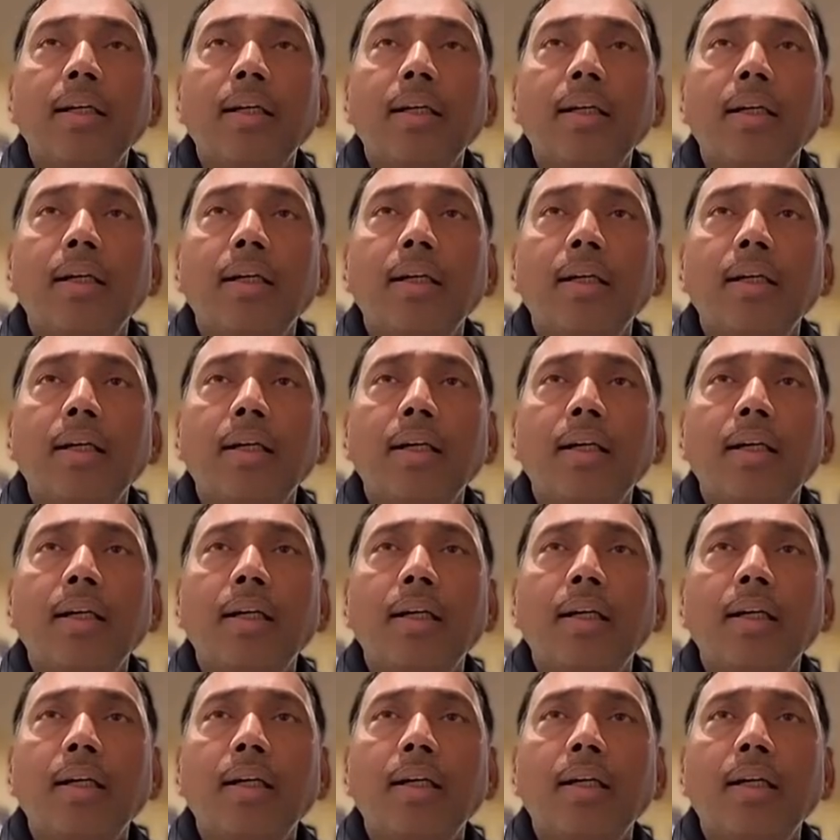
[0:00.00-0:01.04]
No.
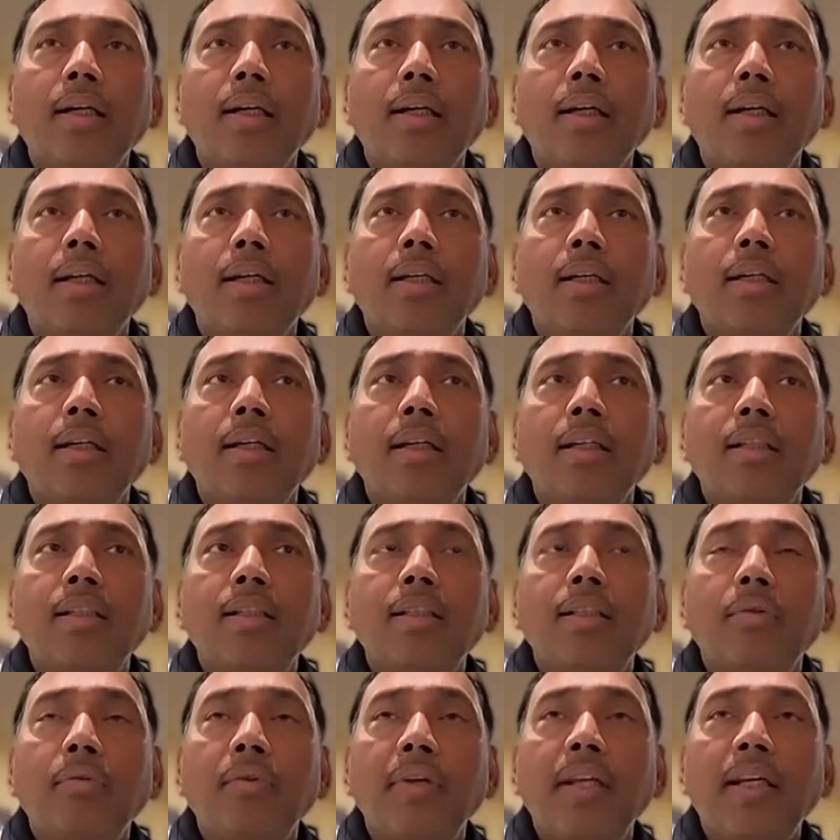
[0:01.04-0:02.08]
It's
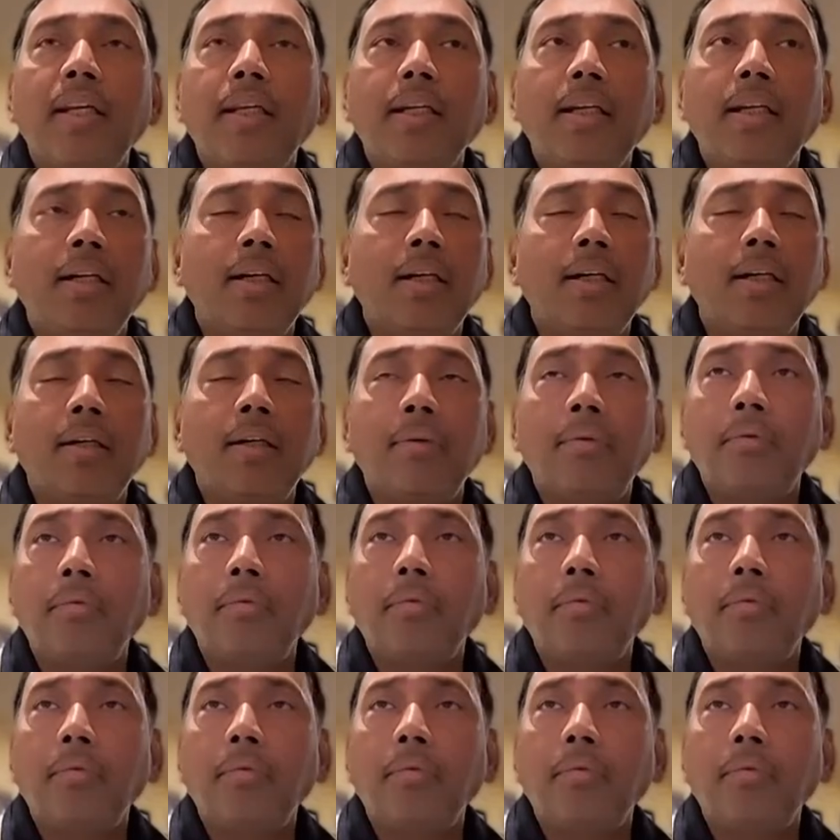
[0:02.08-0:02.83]
a very, uh,